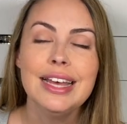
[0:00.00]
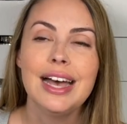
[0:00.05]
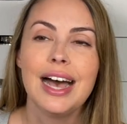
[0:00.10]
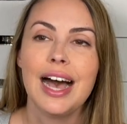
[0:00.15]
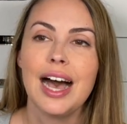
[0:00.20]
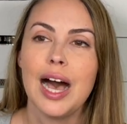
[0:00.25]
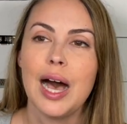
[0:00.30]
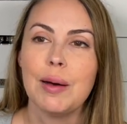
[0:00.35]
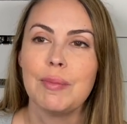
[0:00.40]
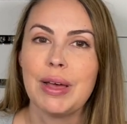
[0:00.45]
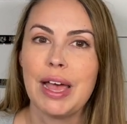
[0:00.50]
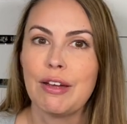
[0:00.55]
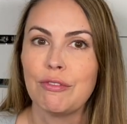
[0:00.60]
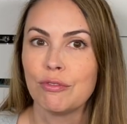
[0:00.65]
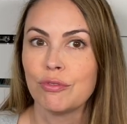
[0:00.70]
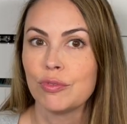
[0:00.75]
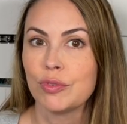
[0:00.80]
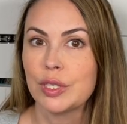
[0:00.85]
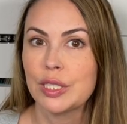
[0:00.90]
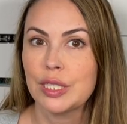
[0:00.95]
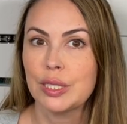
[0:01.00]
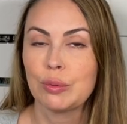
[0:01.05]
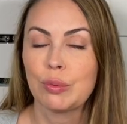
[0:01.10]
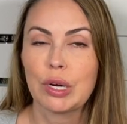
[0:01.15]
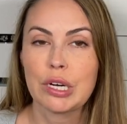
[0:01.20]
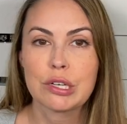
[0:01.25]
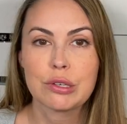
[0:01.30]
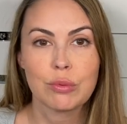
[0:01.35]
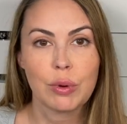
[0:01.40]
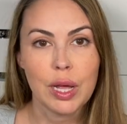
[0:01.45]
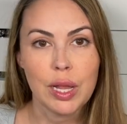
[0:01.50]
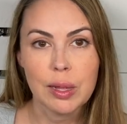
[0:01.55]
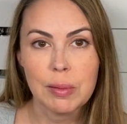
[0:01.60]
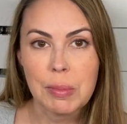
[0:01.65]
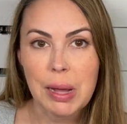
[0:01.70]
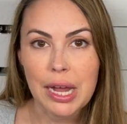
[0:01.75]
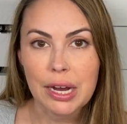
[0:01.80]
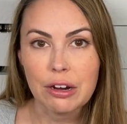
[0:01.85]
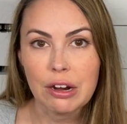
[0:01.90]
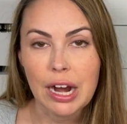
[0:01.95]
um, have really really worked well in
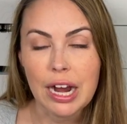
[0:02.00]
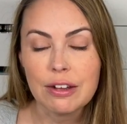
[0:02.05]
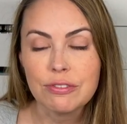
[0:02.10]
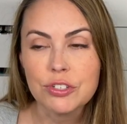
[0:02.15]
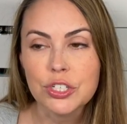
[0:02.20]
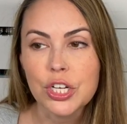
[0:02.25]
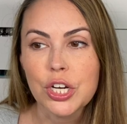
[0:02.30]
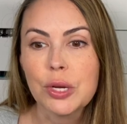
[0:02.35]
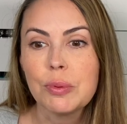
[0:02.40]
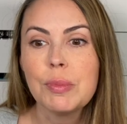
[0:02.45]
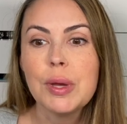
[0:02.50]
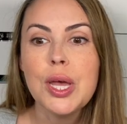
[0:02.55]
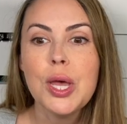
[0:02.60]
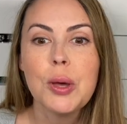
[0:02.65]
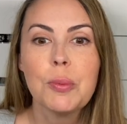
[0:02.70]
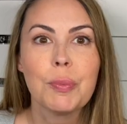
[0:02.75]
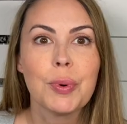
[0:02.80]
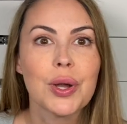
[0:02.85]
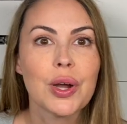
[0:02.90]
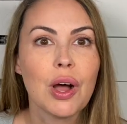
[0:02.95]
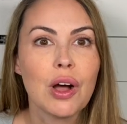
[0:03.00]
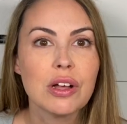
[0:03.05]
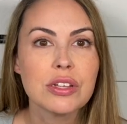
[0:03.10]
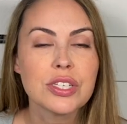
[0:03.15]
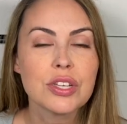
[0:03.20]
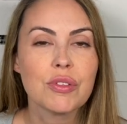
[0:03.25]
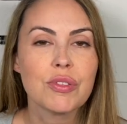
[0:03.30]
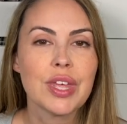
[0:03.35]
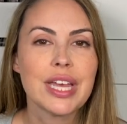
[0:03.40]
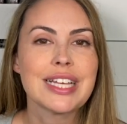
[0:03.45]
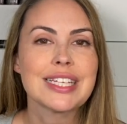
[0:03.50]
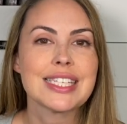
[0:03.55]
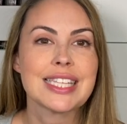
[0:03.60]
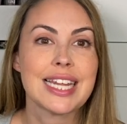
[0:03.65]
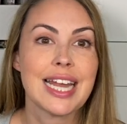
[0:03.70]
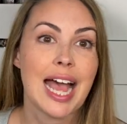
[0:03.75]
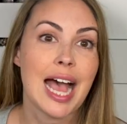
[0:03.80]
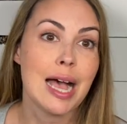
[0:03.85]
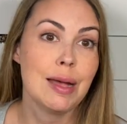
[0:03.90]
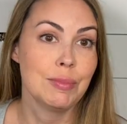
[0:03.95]
my craft room, but also things
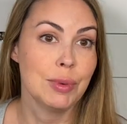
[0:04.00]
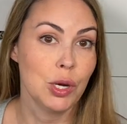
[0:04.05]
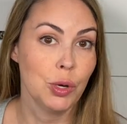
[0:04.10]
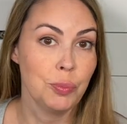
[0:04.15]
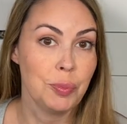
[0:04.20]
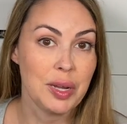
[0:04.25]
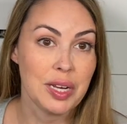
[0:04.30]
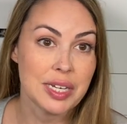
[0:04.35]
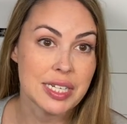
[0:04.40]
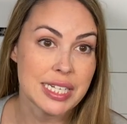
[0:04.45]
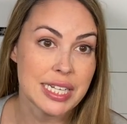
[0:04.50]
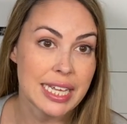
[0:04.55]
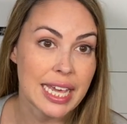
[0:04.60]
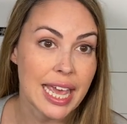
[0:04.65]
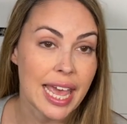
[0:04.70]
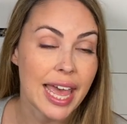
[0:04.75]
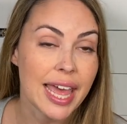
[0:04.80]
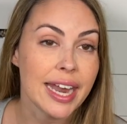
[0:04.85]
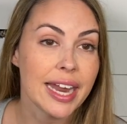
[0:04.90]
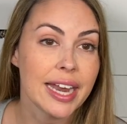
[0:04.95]
that I'm hoping to get.